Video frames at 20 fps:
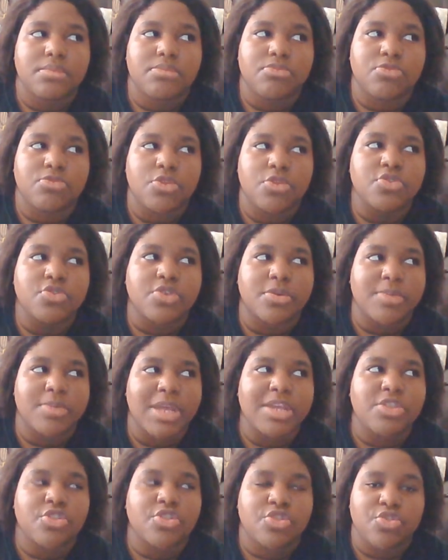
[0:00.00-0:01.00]
Those are
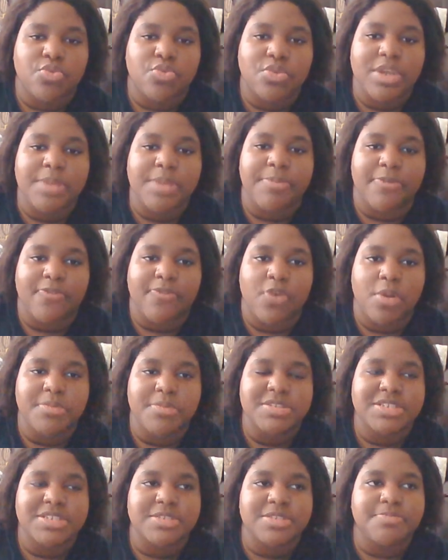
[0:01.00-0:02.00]
like three
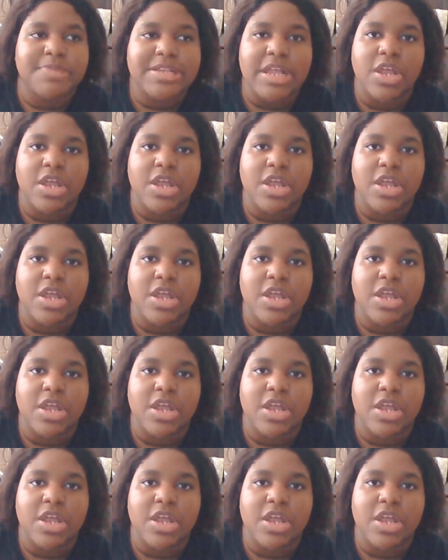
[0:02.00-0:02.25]
performances, but